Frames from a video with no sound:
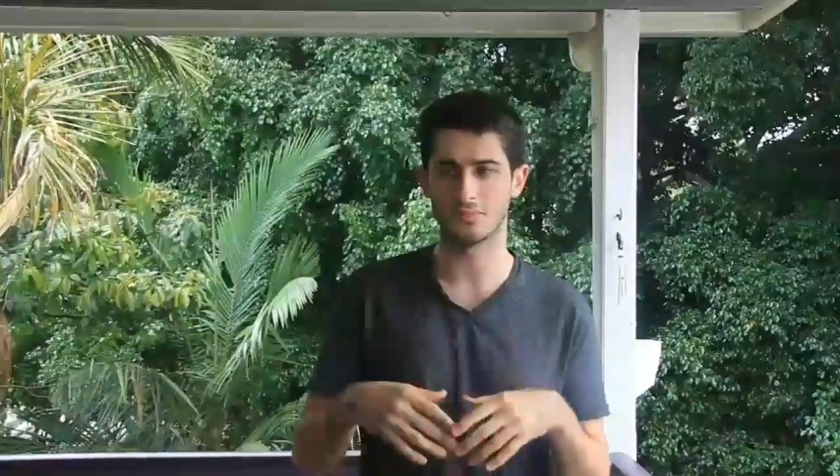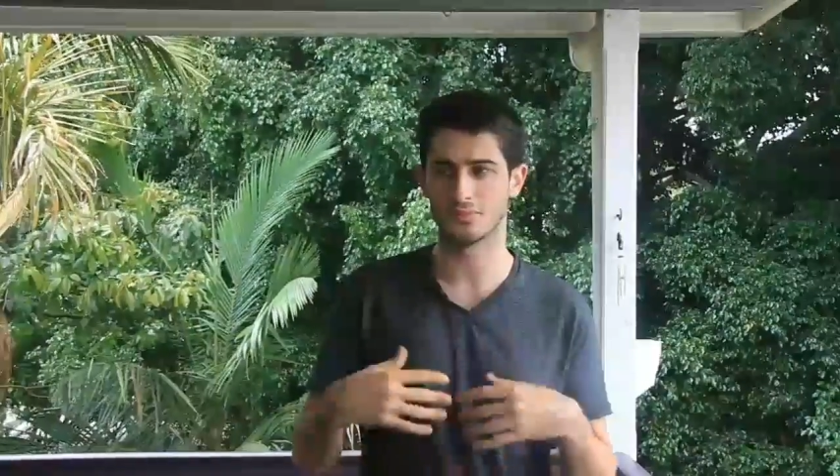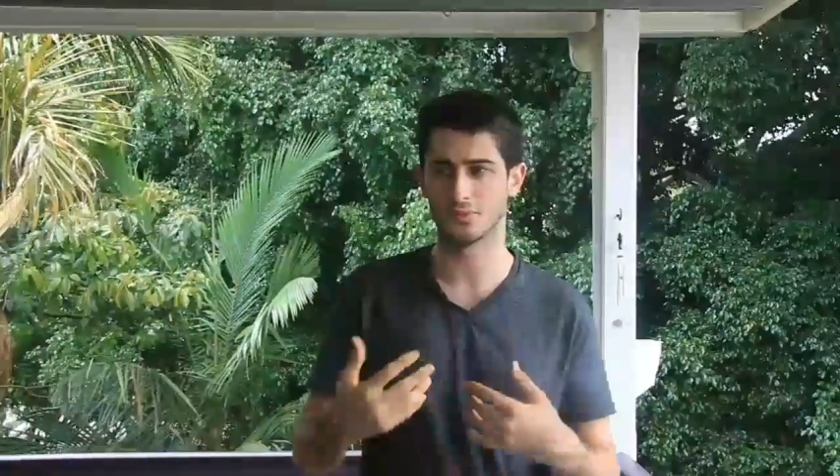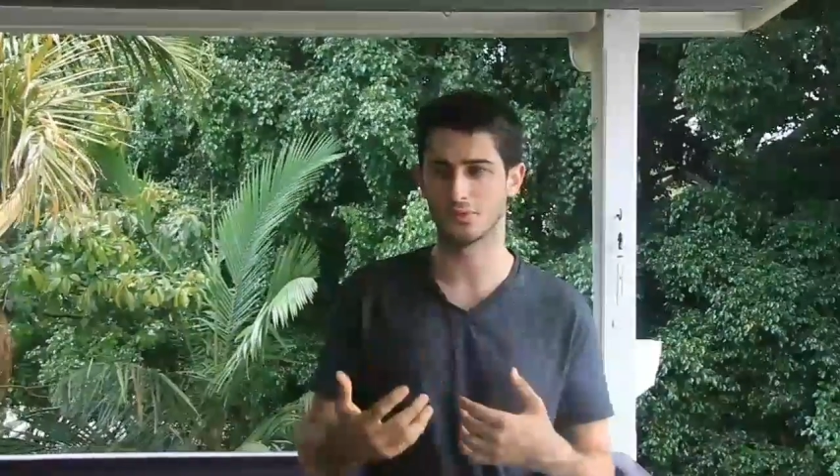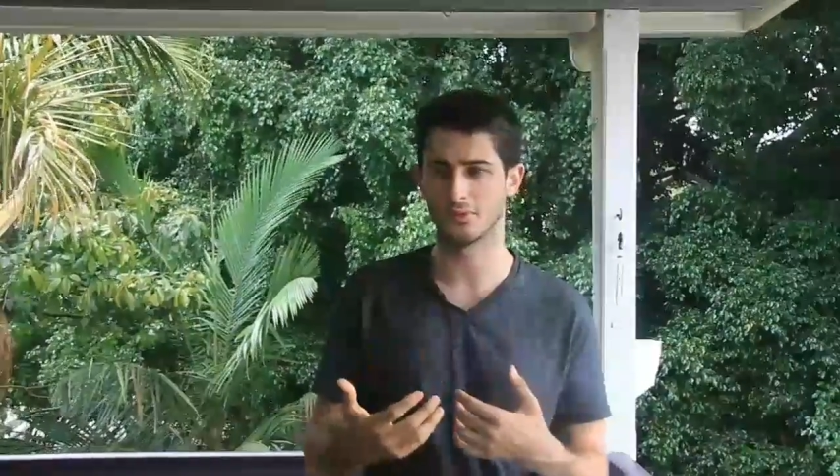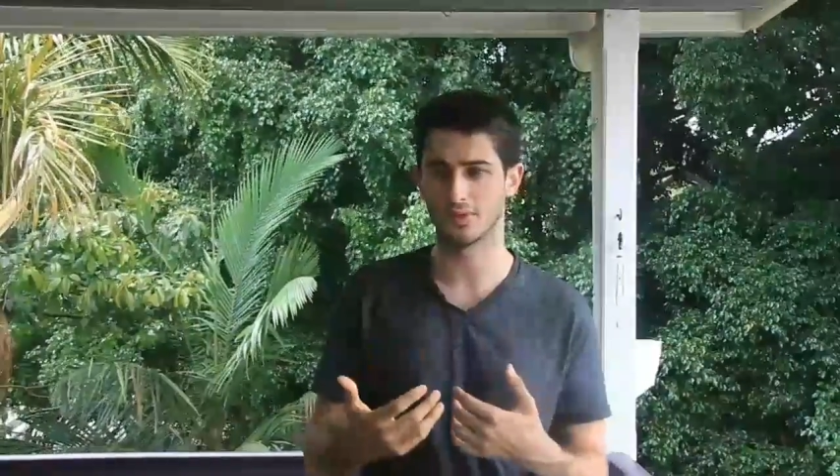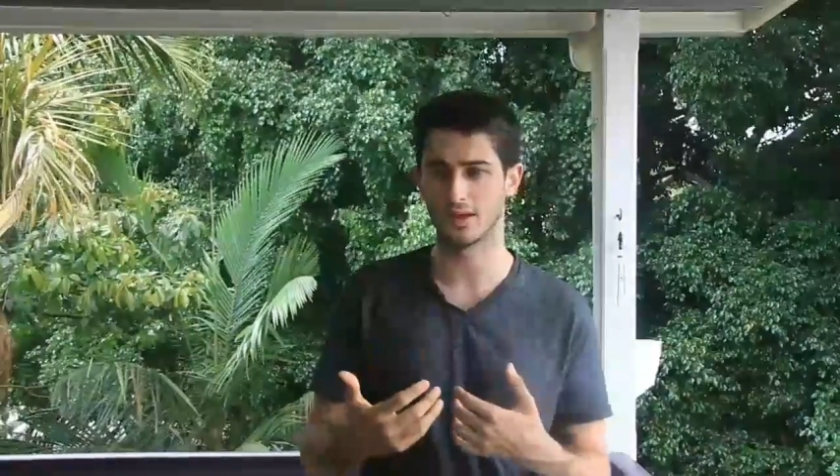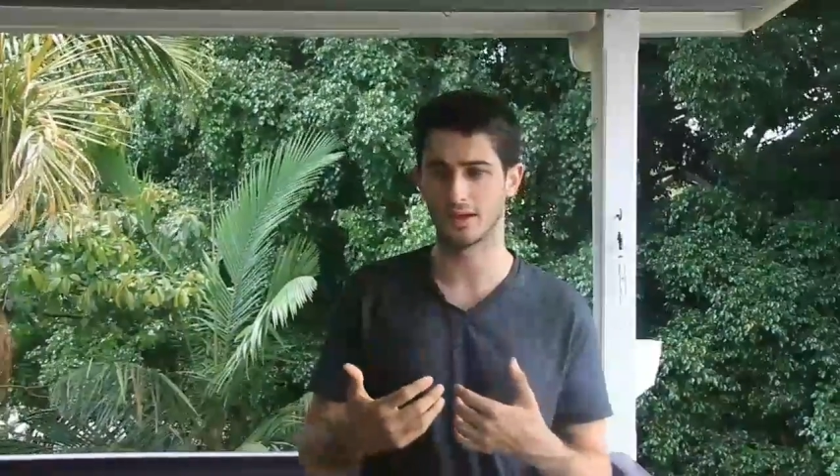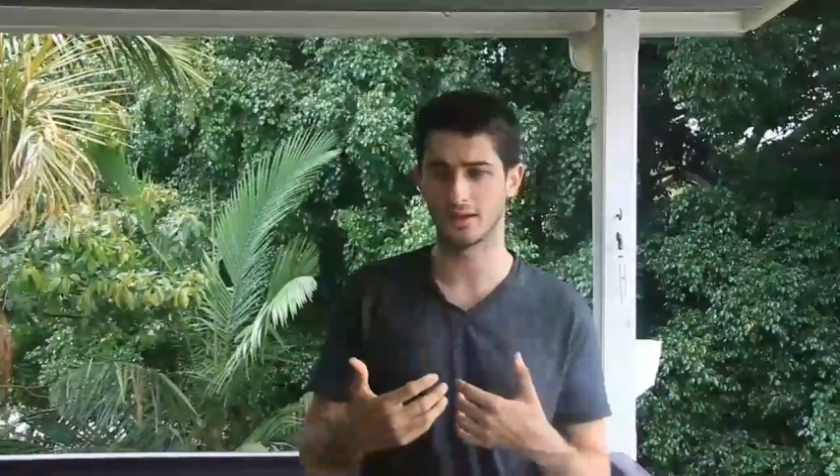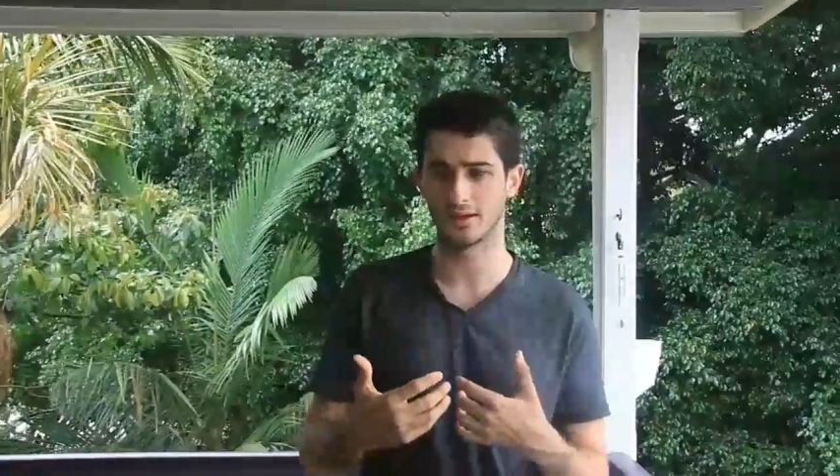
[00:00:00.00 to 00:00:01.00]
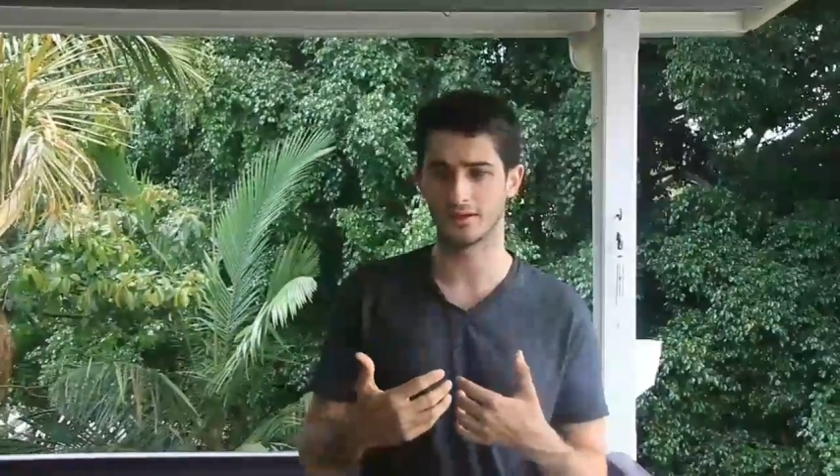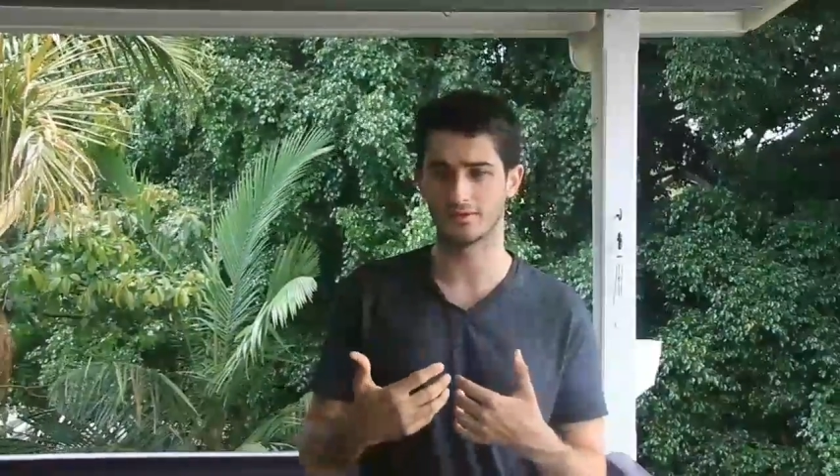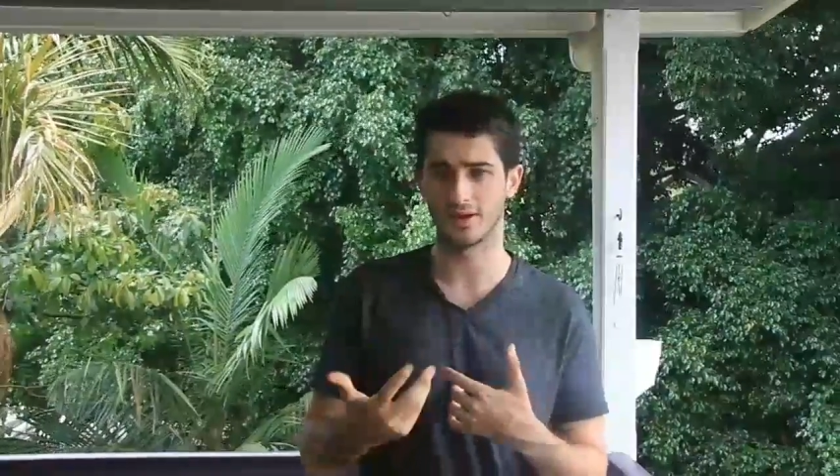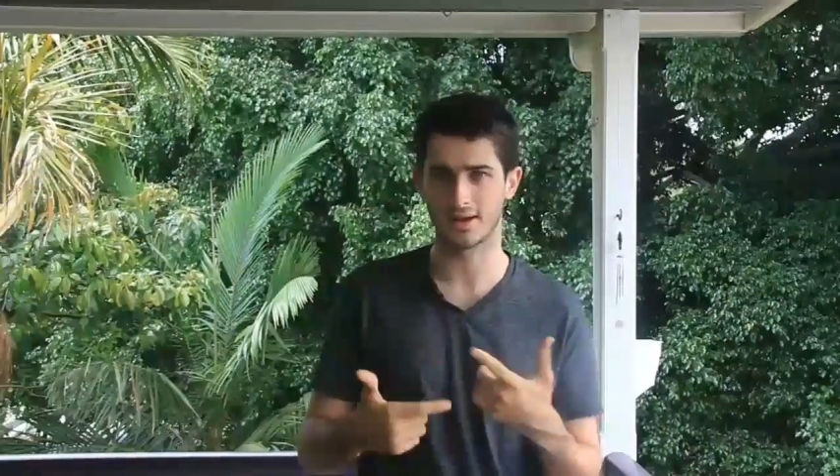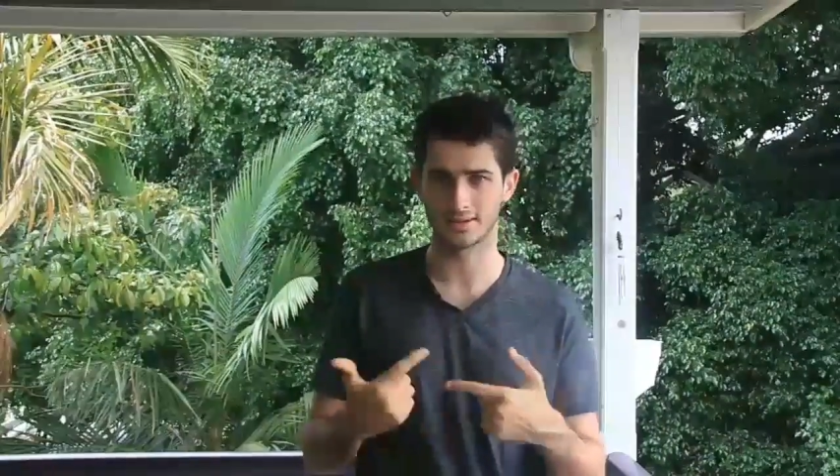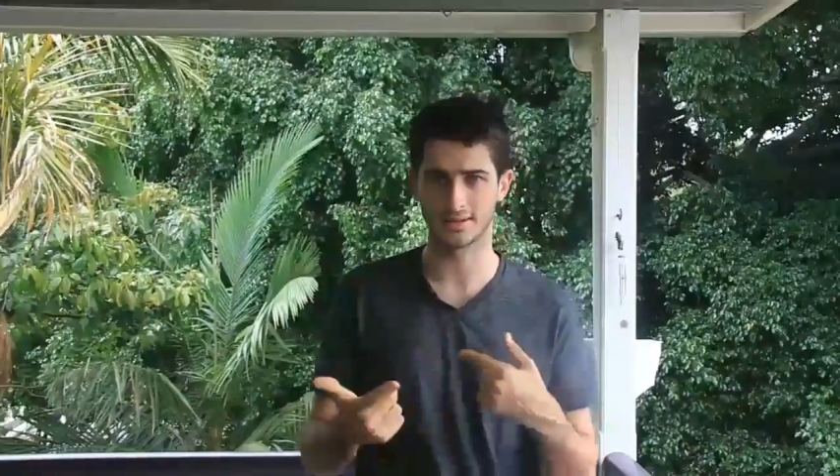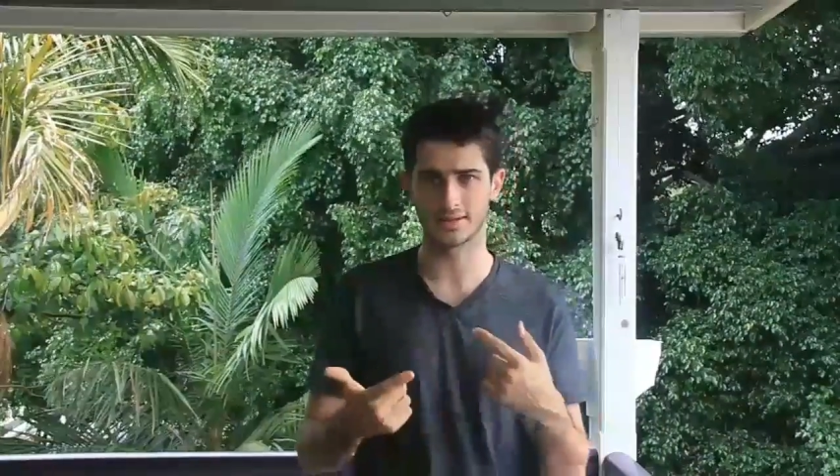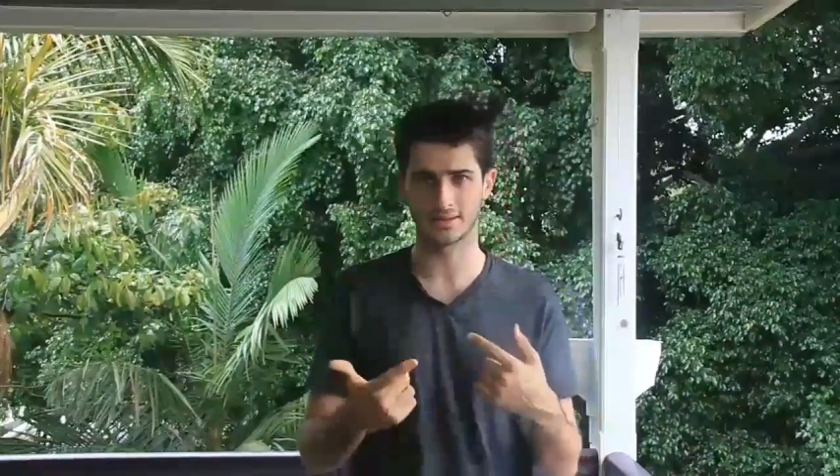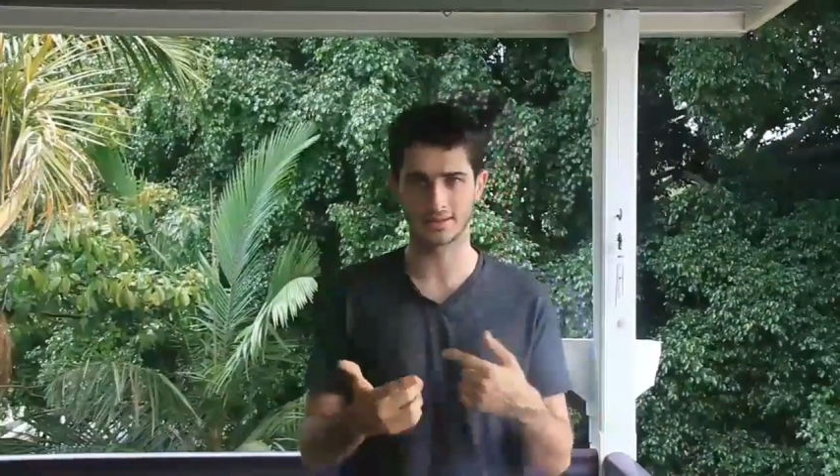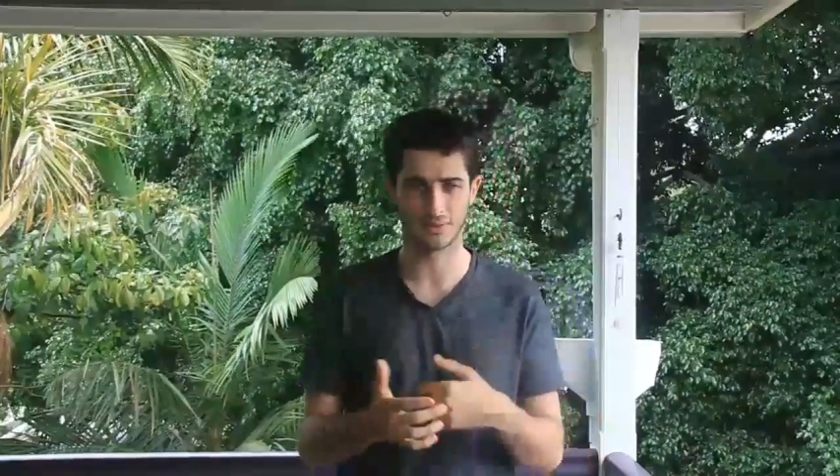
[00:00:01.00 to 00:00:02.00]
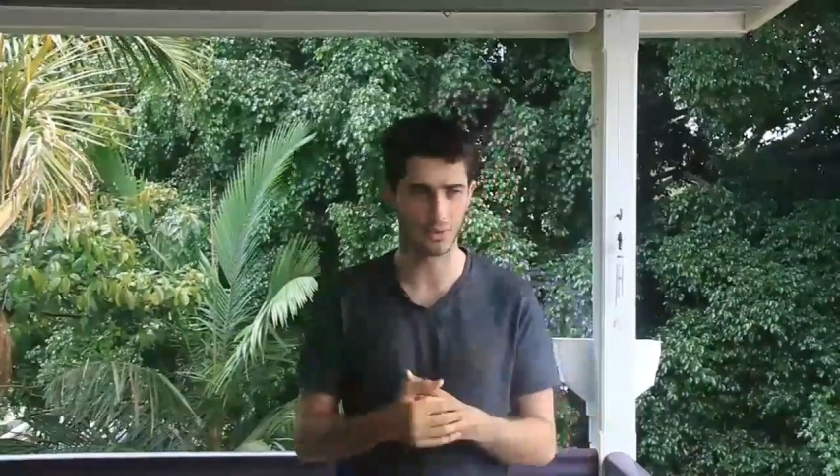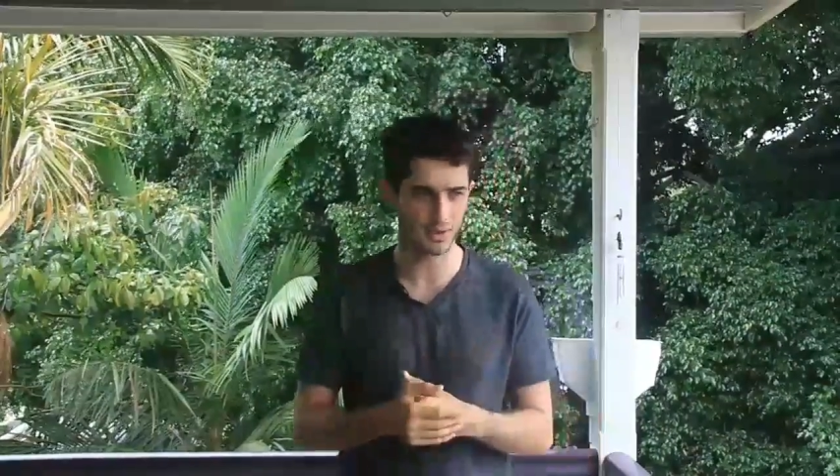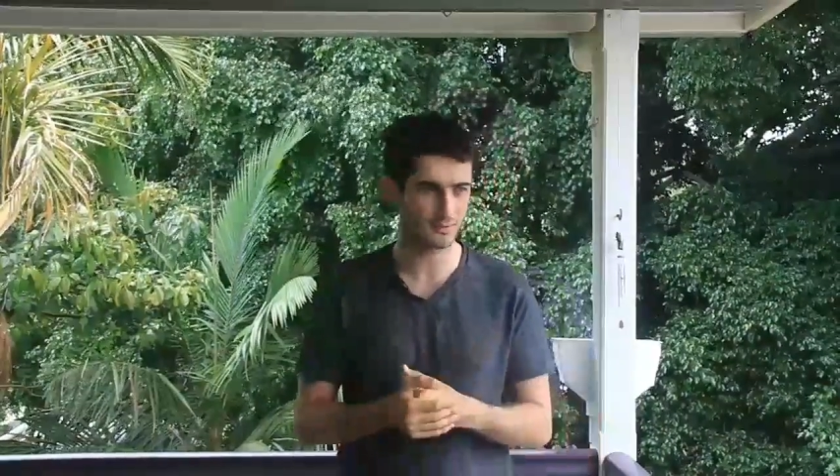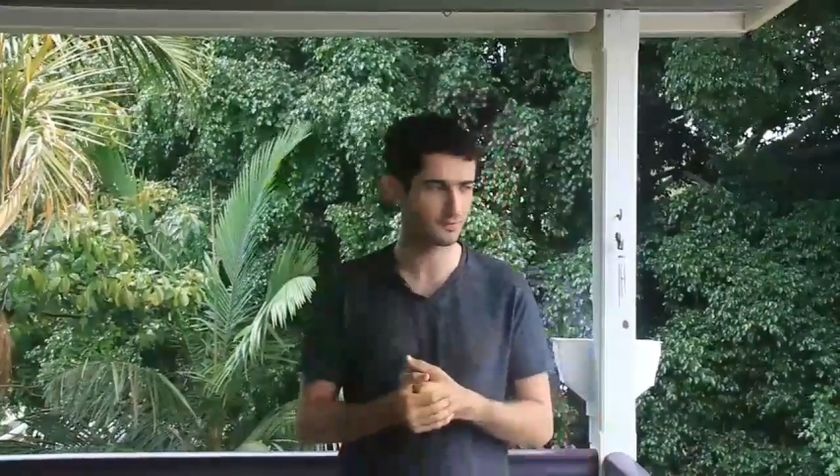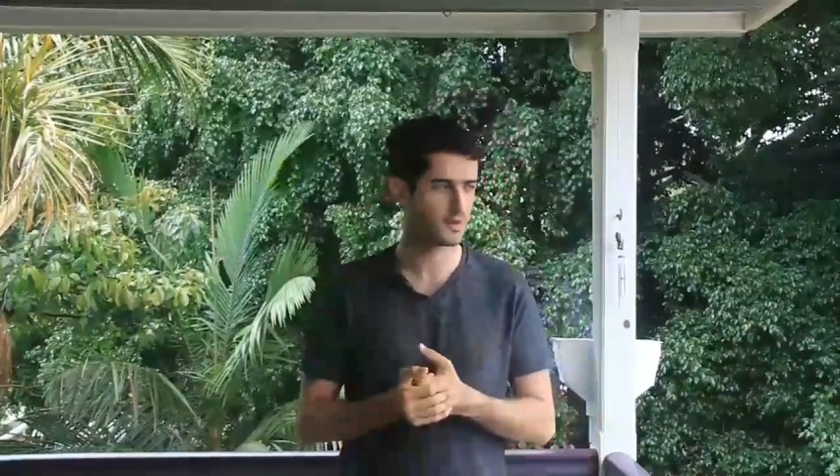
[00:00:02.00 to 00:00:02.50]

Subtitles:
improve their finances in some way.